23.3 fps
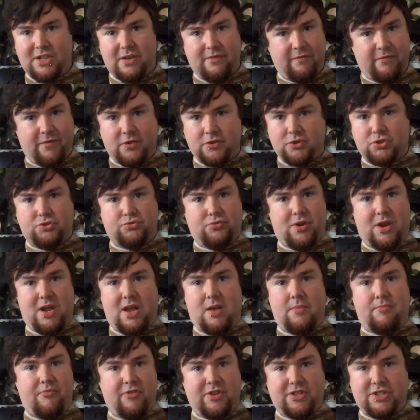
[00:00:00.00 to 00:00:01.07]

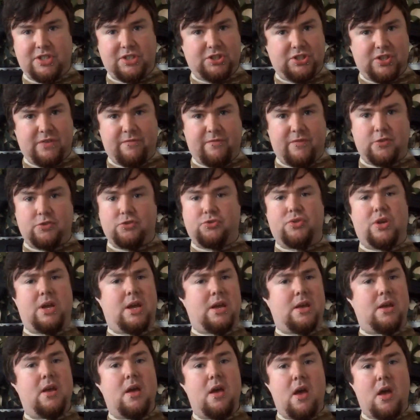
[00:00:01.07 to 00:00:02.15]
infantry, British
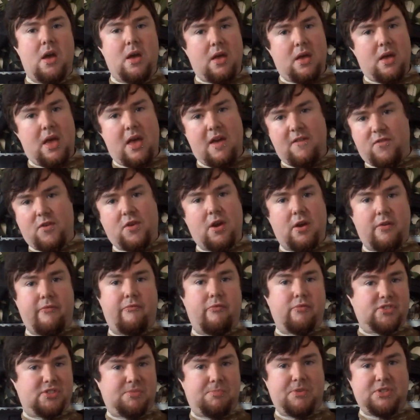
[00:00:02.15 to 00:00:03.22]
infantry? If you're
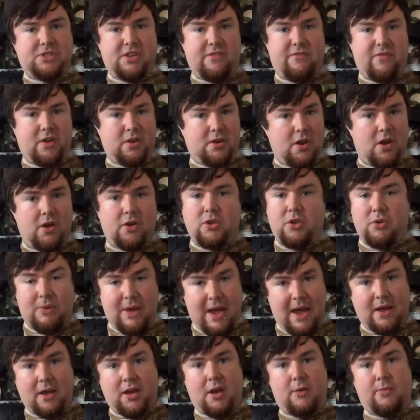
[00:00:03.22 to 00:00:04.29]
going for a specific look, you
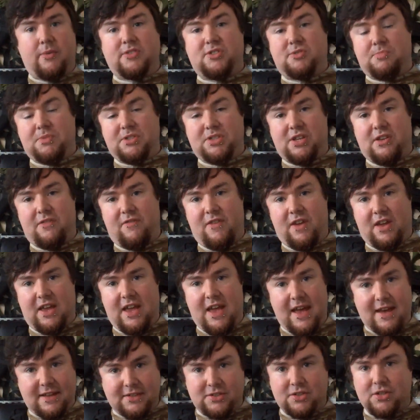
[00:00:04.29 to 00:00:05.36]
can go with
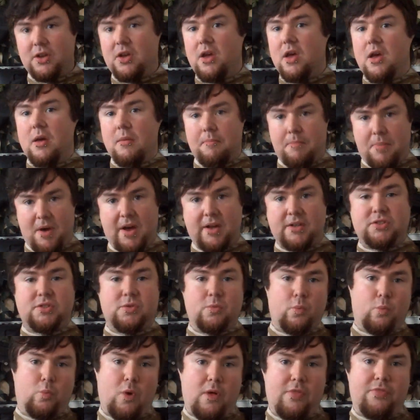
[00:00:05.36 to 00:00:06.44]
specific kit,
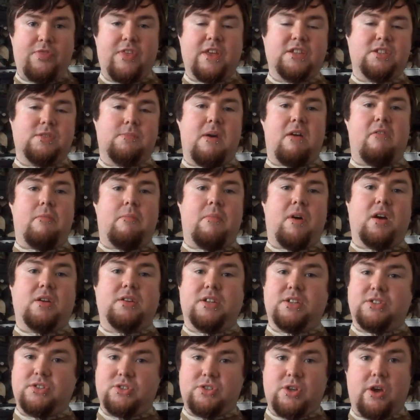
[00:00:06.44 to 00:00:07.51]
but one thing to bear in
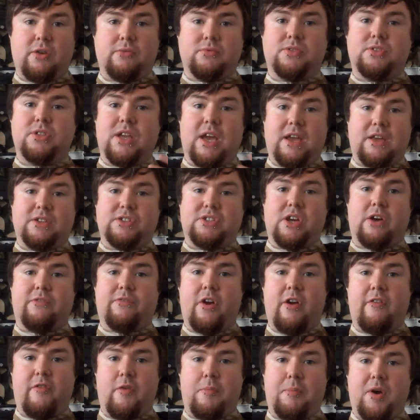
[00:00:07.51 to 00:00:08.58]
mind is don't get
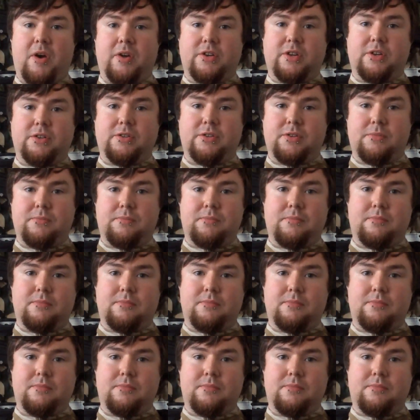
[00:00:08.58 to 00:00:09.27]
yourself overburdened.